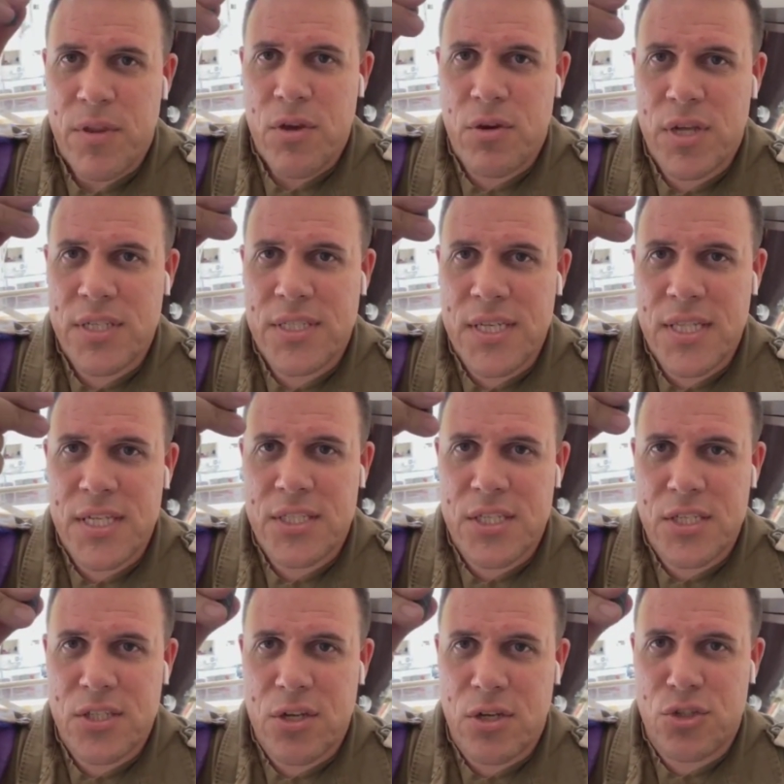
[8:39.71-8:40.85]
You can see this
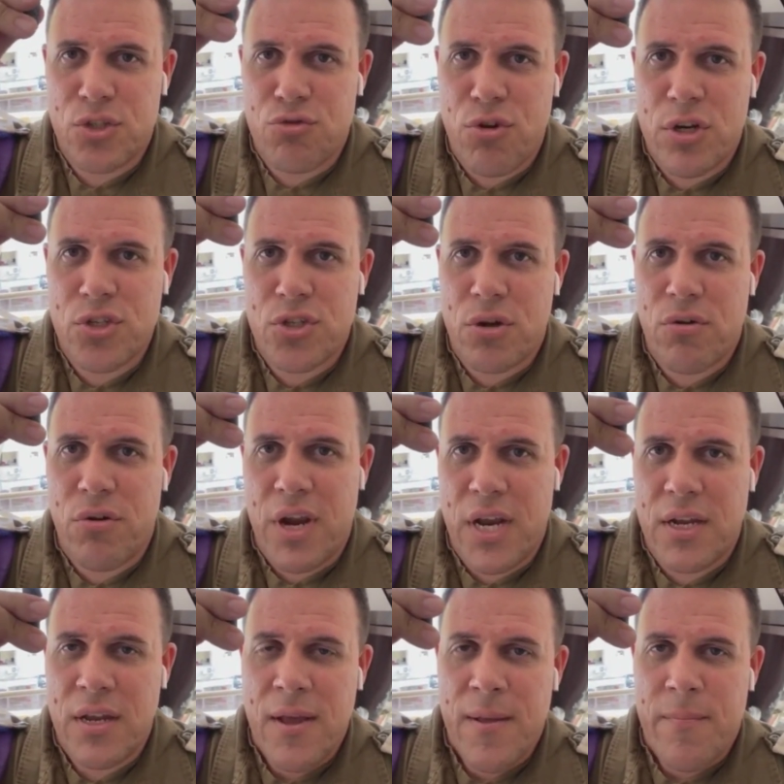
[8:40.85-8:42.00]
is construction
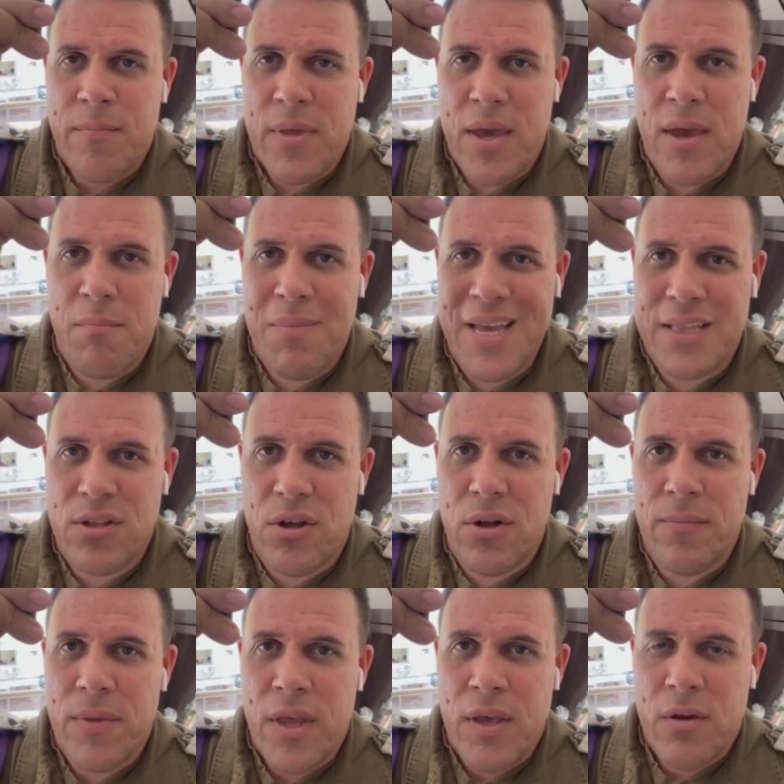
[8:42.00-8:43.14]
grade
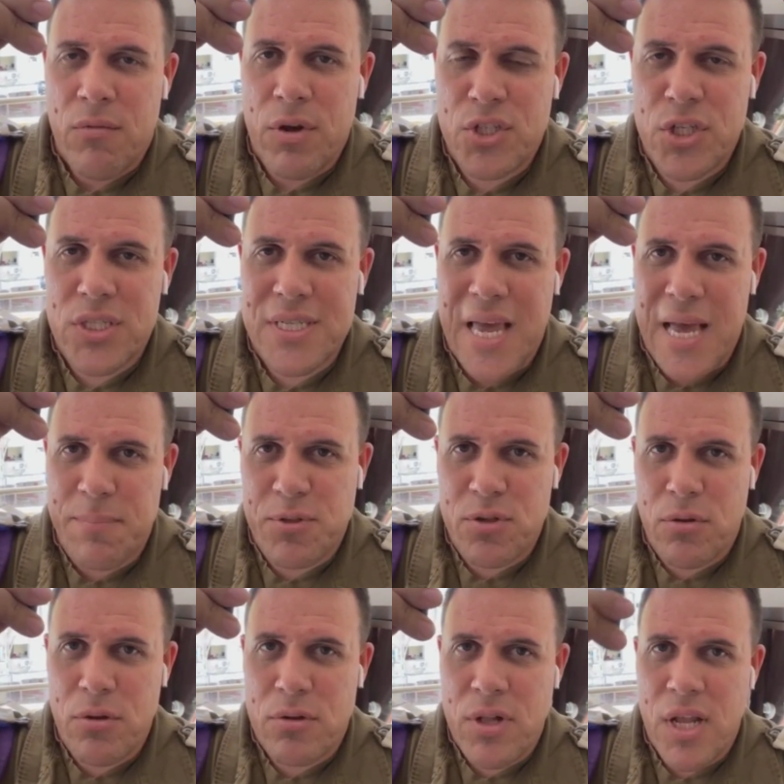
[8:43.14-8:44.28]
metal, which is
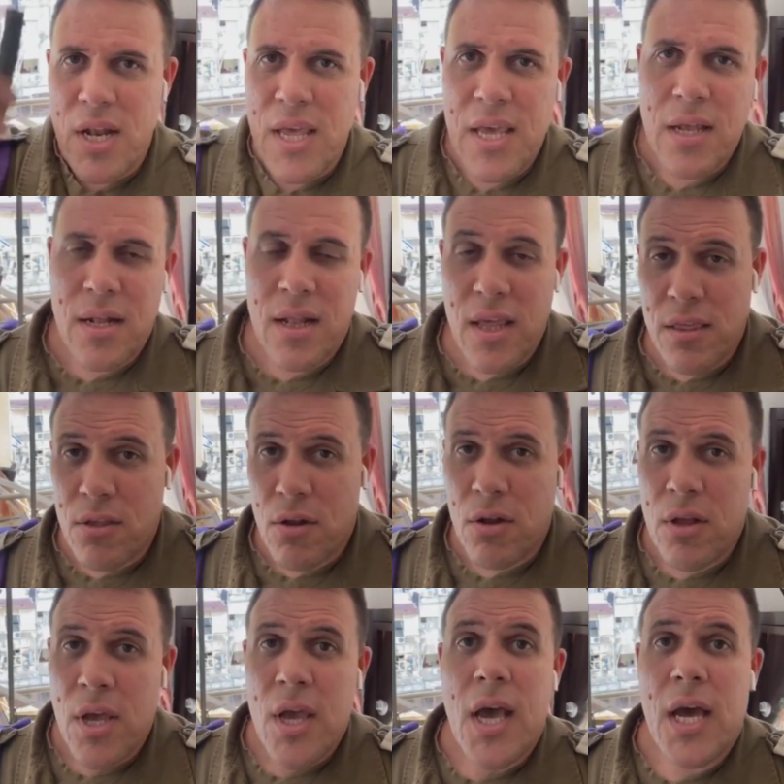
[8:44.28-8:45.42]
absolutely
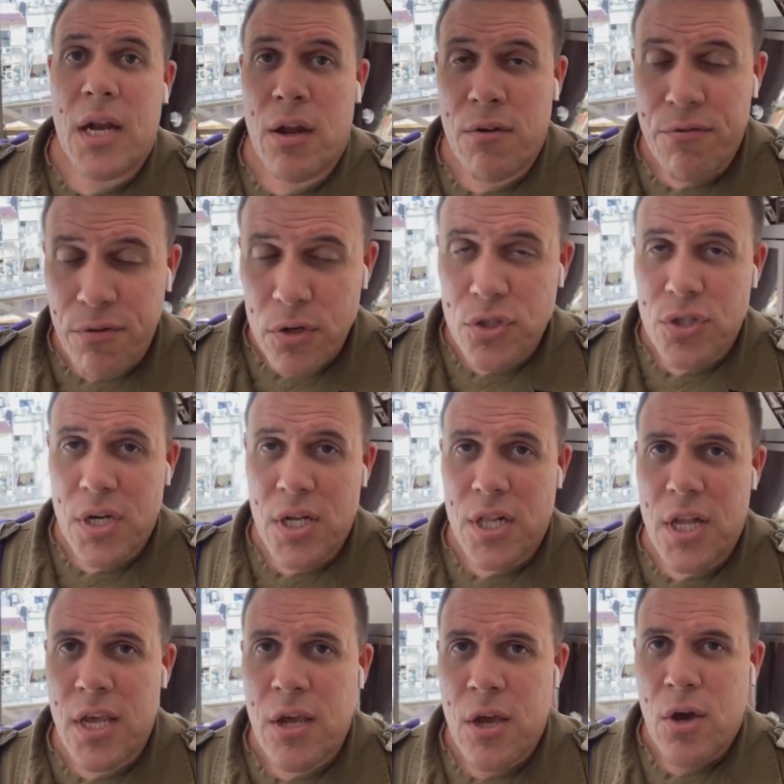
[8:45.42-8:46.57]
lethal. And
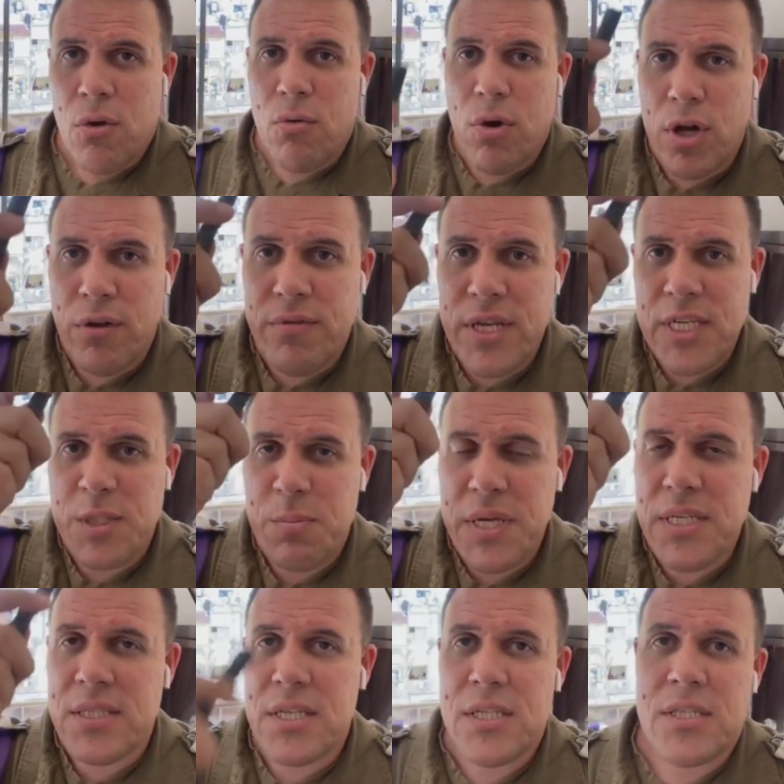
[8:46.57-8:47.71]
unfortunately, one of these
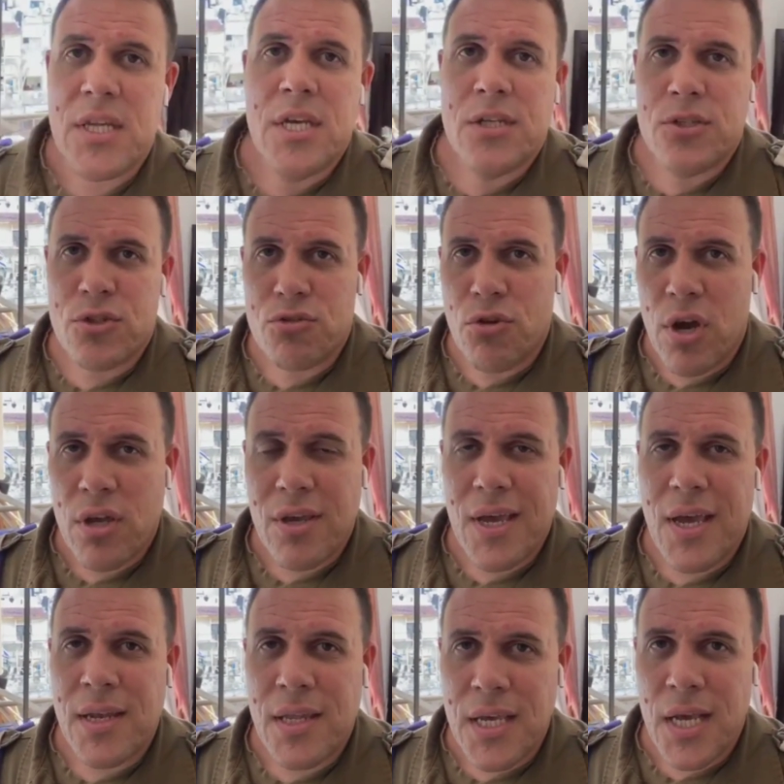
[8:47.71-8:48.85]
pieces struck
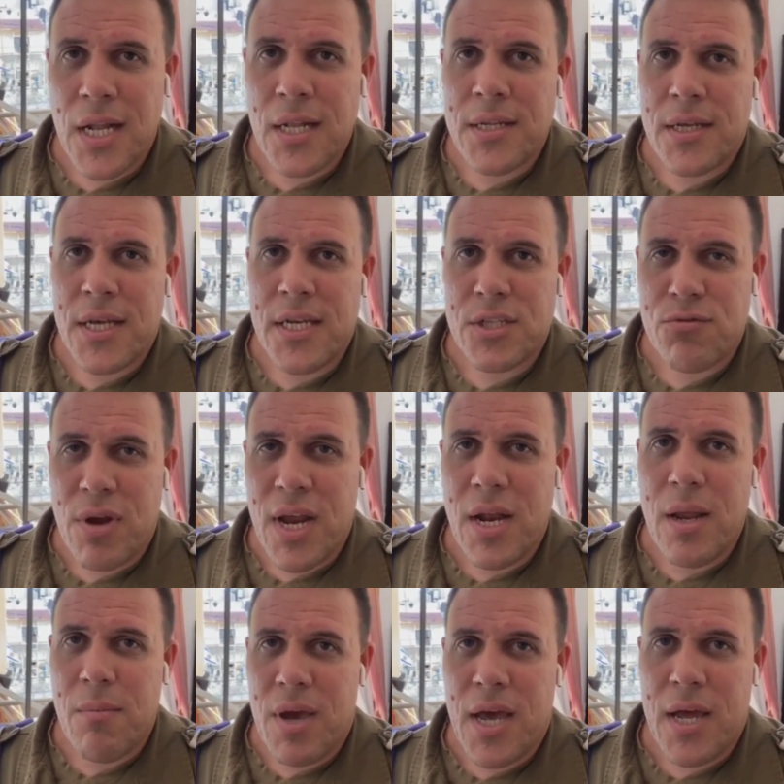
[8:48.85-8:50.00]
and killed an
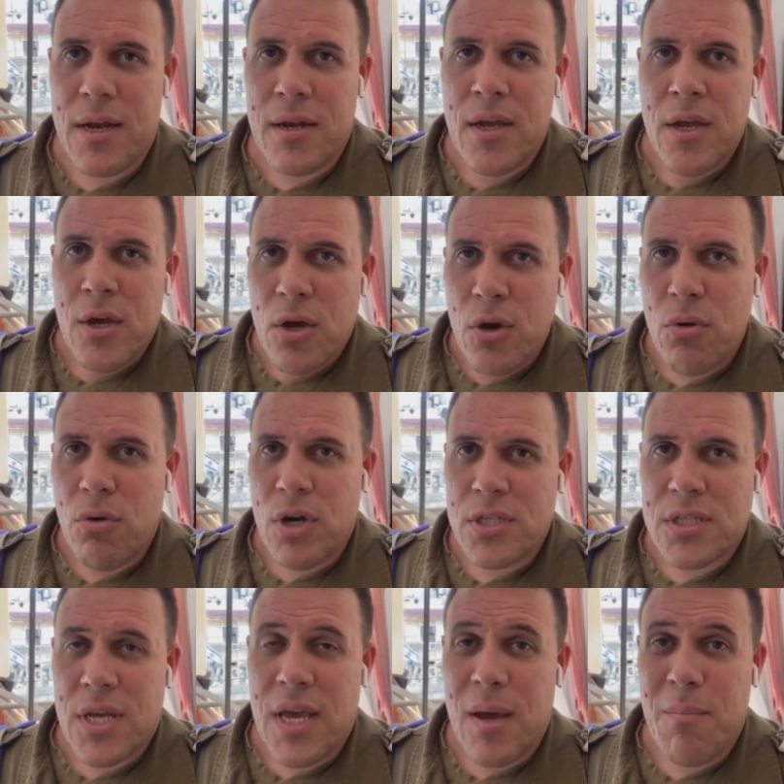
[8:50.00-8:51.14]
Israeli man who was
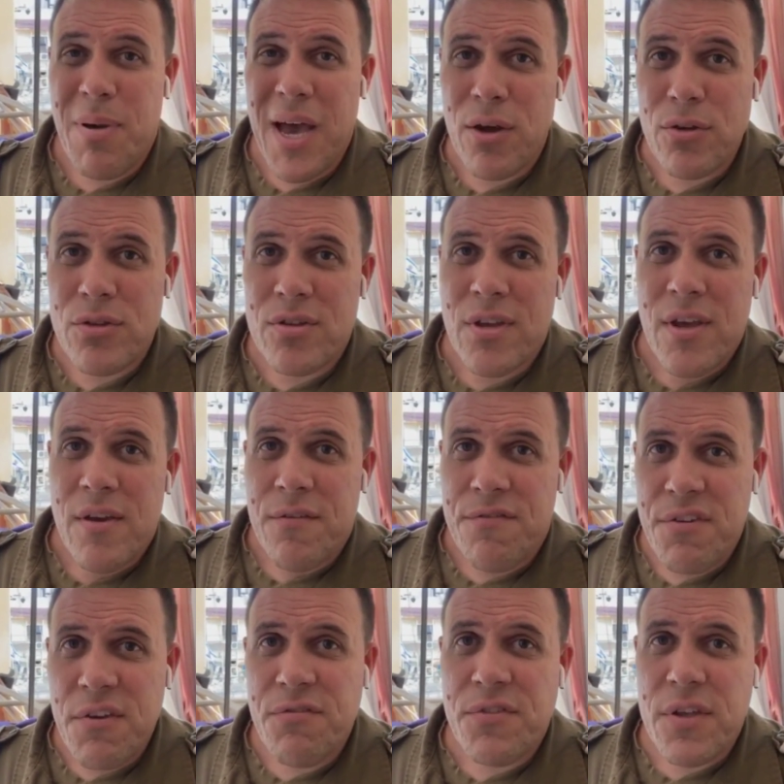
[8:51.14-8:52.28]
about
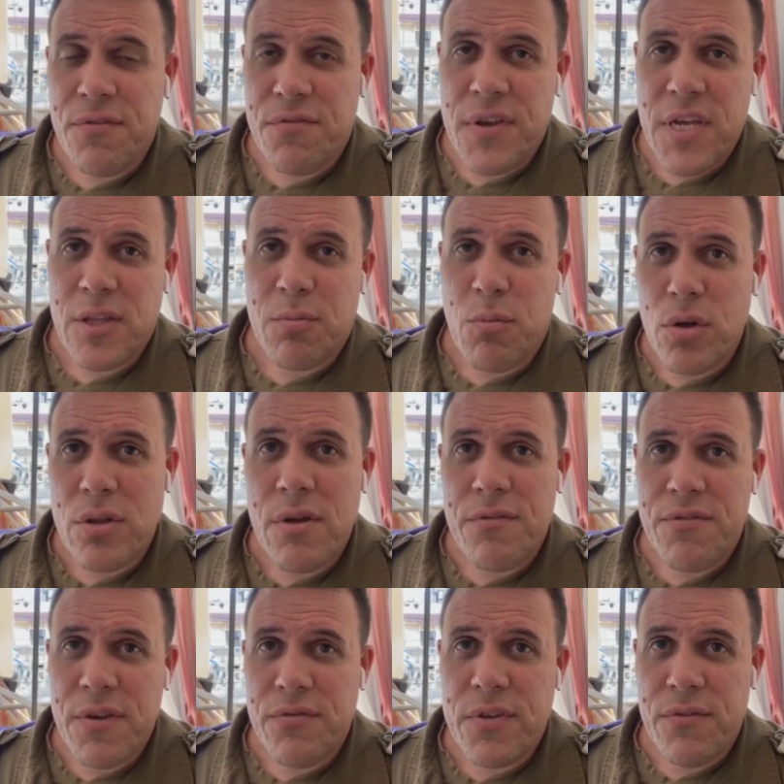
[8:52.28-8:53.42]
50 feet, more than
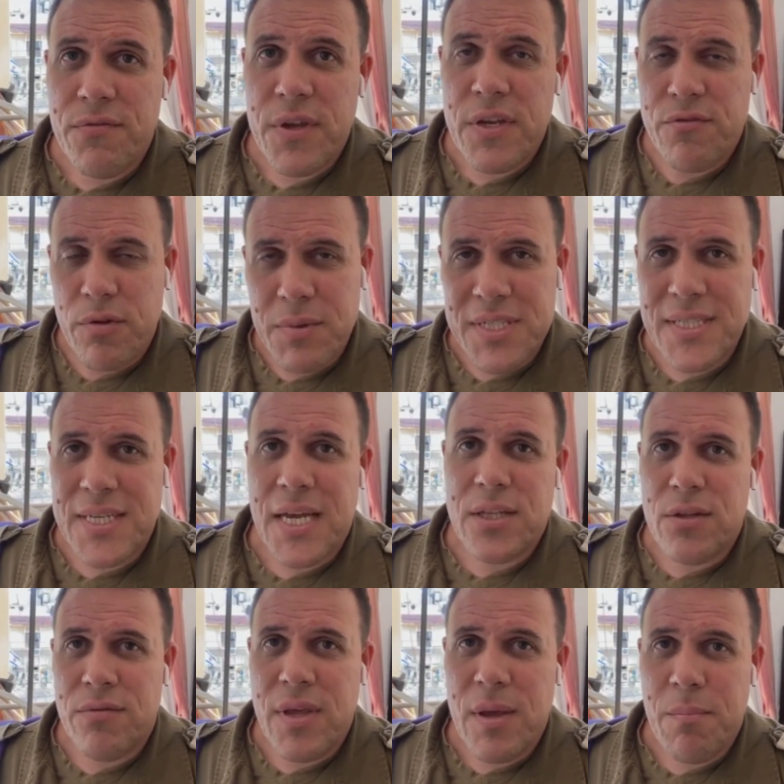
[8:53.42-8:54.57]
50 feet from the
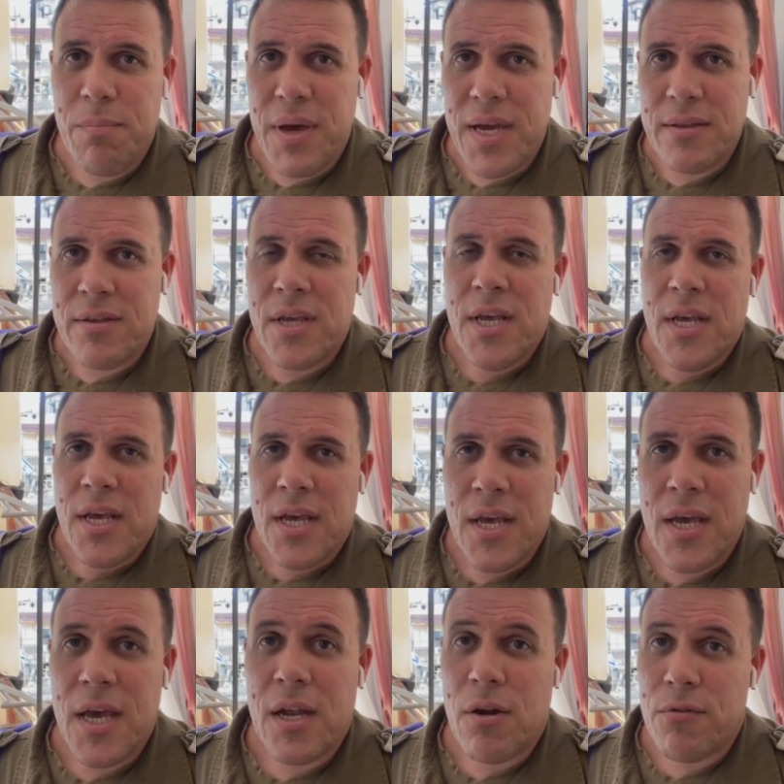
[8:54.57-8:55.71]
site of the impact,
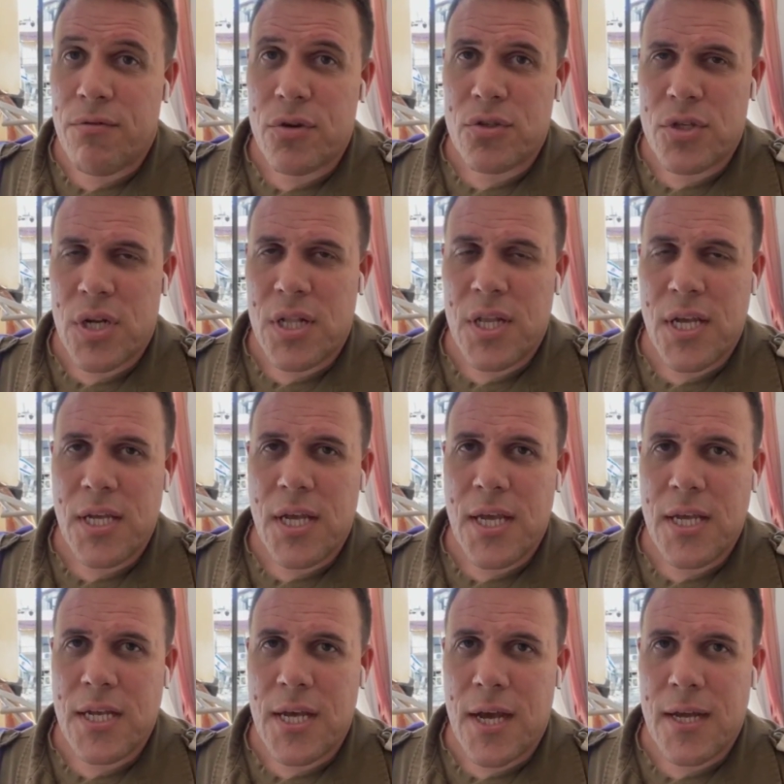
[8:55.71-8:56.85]
and unfortunately,
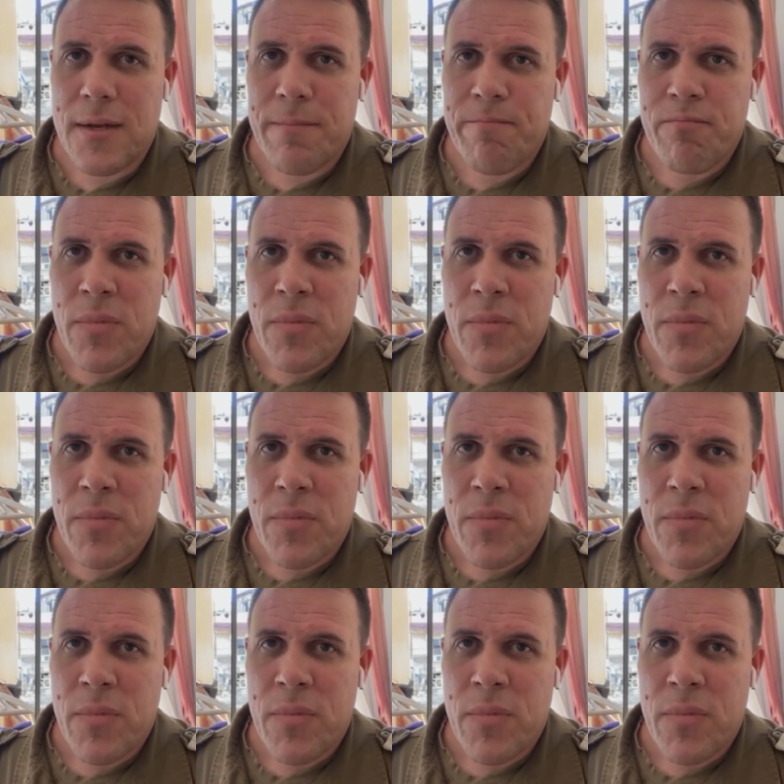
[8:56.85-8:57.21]
he died.